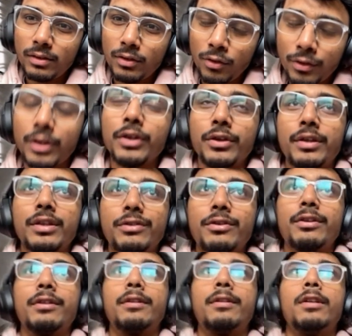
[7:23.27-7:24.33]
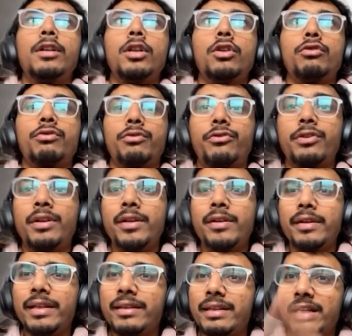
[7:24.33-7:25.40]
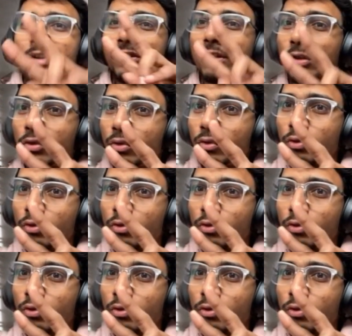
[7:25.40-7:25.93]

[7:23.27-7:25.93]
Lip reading: Okay, sure. So generally there is a